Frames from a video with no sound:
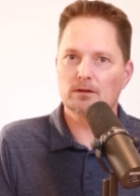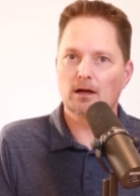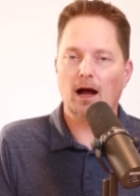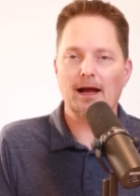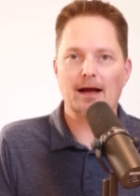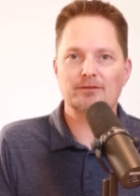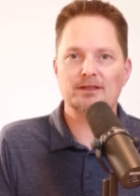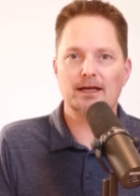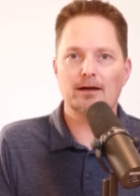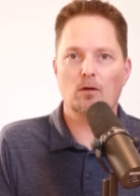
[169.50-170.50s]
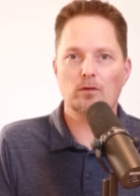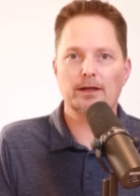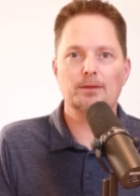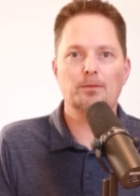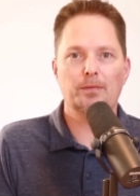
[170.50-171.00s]
I have to say
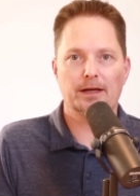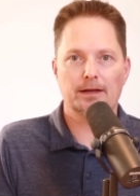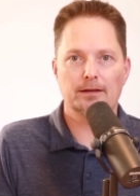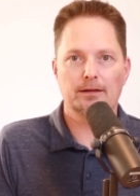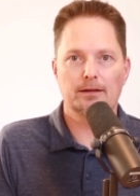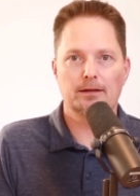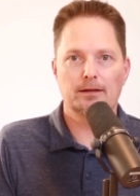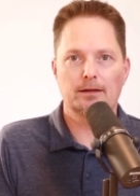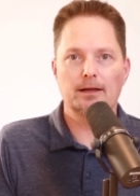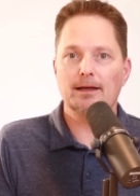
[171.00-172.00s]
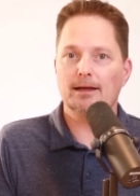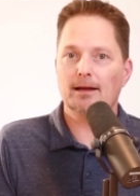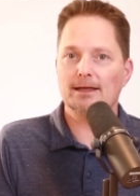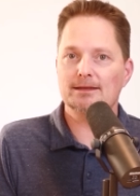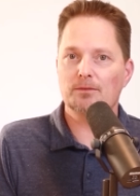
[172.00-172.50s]
only pick. He
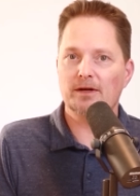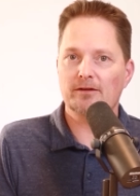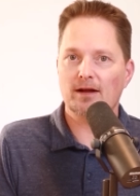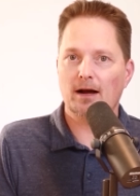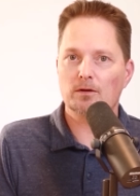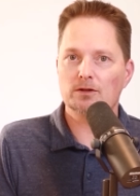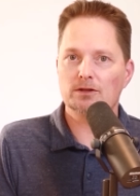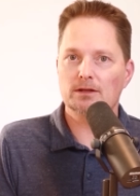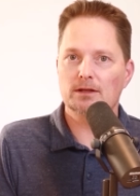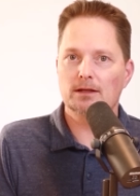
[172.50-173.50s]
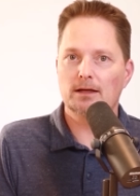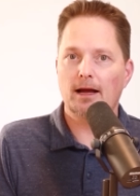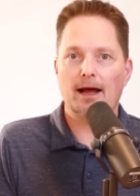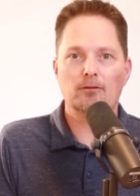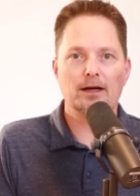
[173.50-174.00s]
likes to pick flowers,
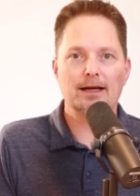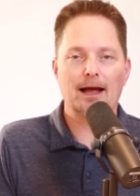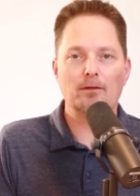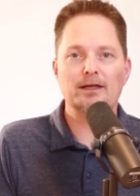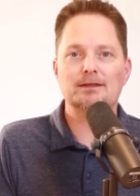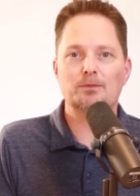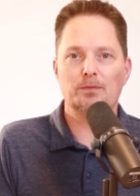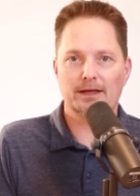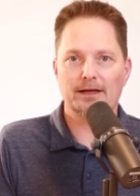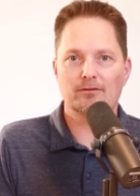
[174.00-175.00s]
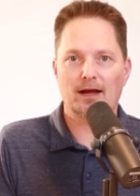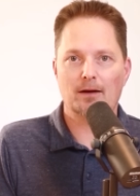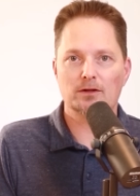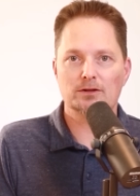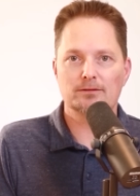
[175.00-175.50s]
and right now he's picking
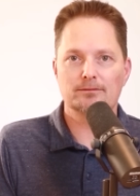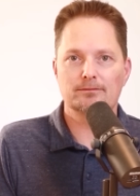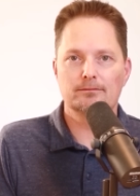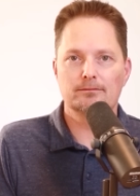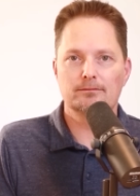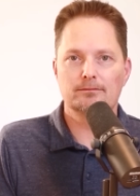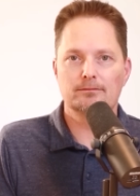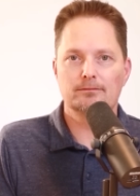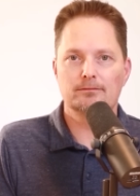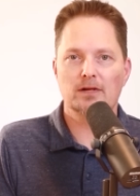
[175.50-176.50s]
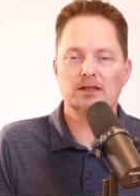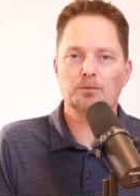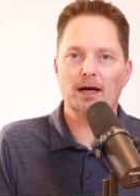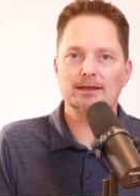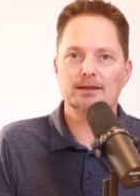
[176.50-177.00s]
flowers. Let's
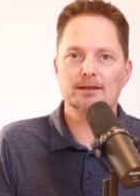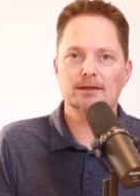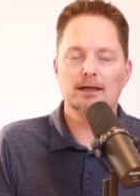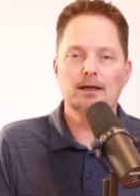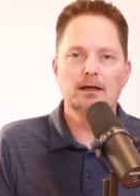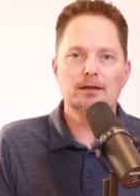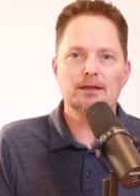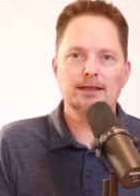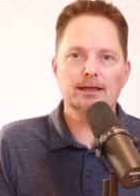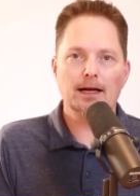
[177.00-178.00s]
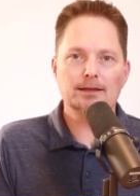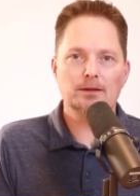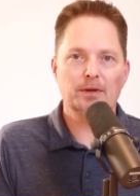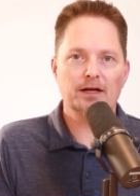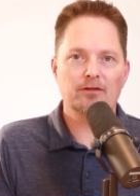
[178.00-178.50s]
practice. Does he like to
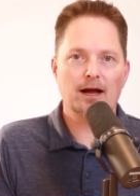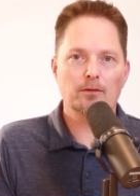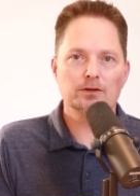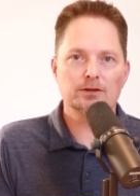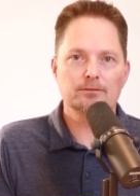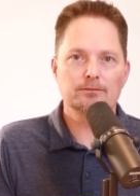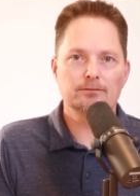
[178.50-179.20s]
pick flowers?